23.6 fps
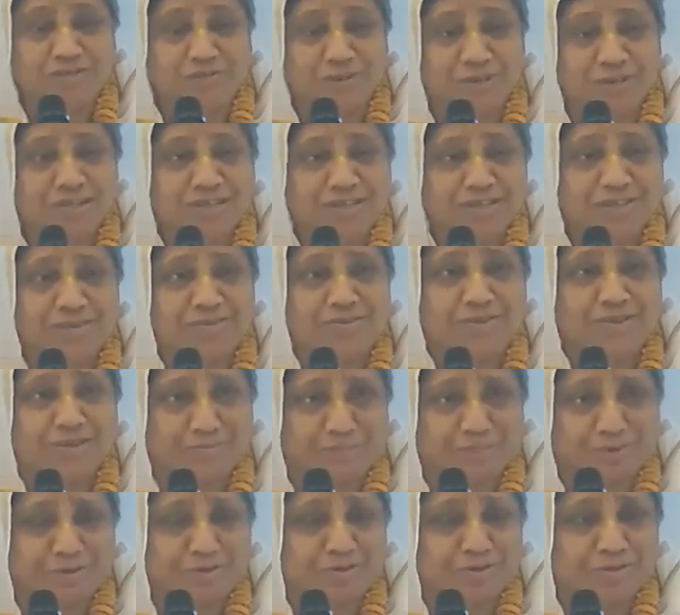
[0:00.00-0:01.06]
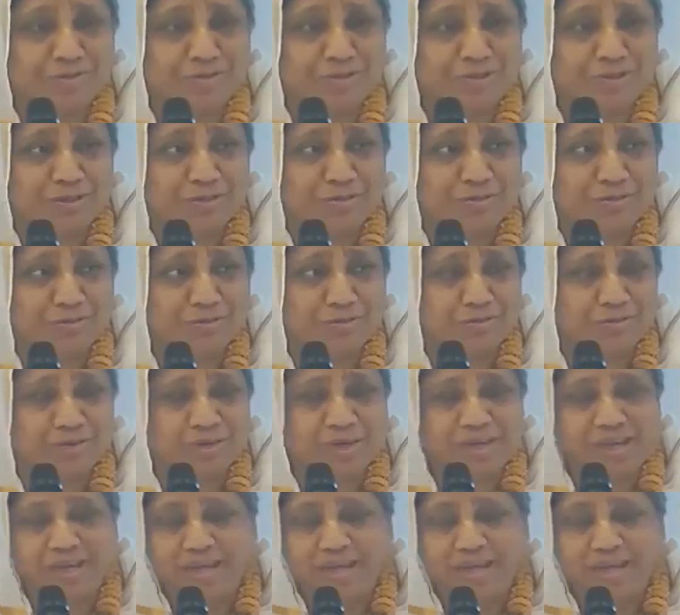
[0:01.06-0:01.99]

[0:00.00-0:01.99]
very serious about choosing a guru,